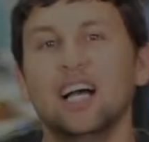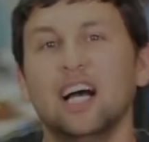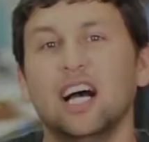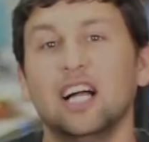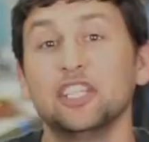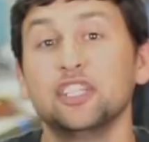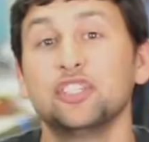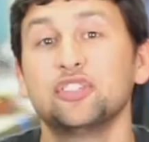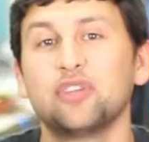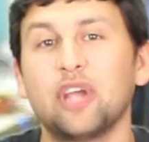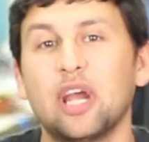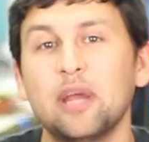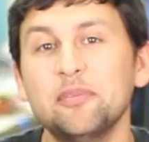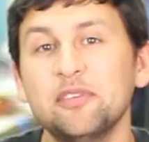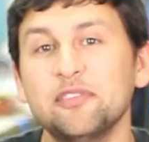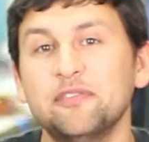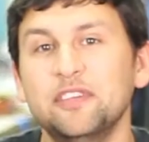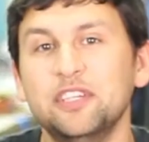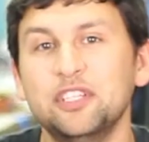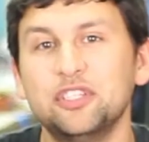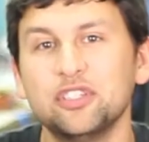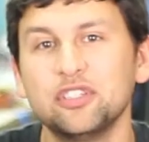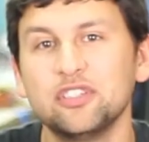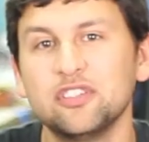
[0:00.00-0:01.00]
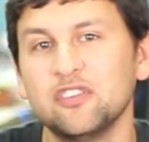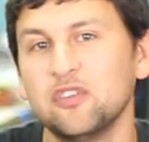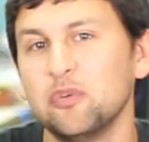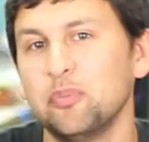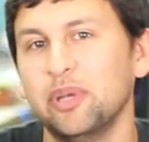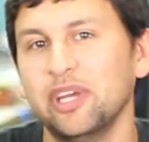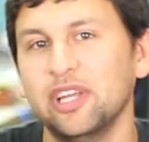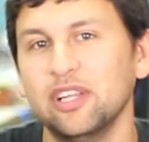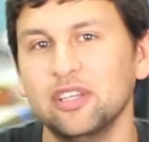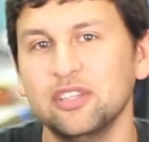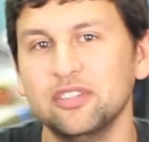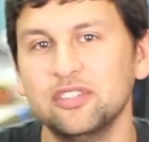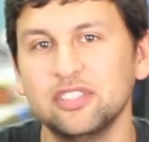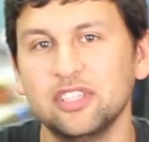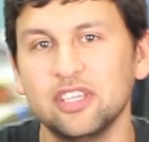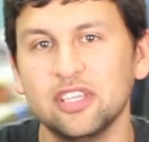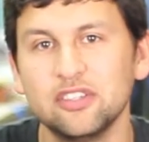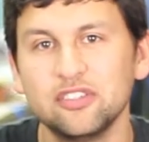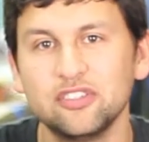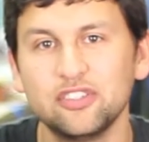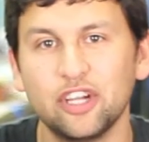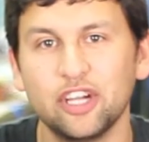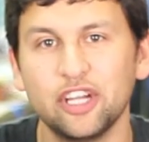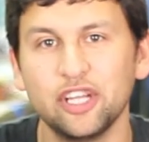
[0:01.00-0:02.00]
I'll describe the features of the payload
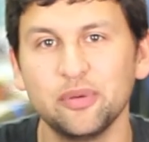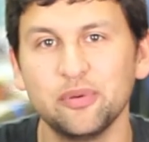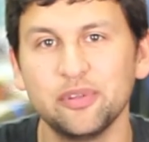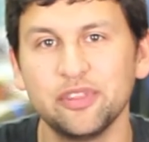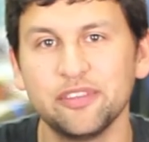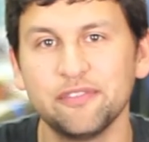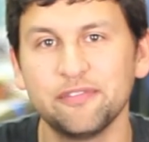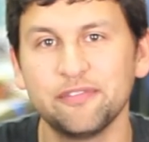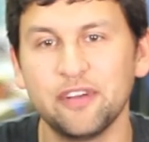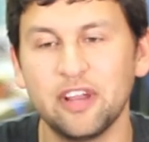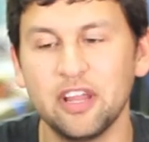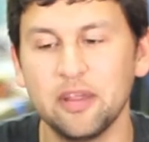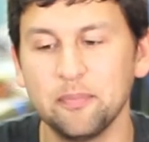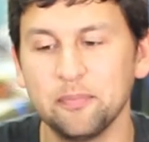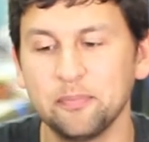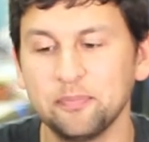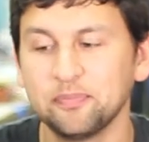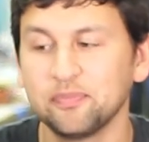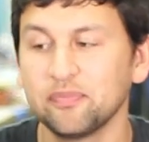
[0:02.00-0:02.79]
skid starting with the frame.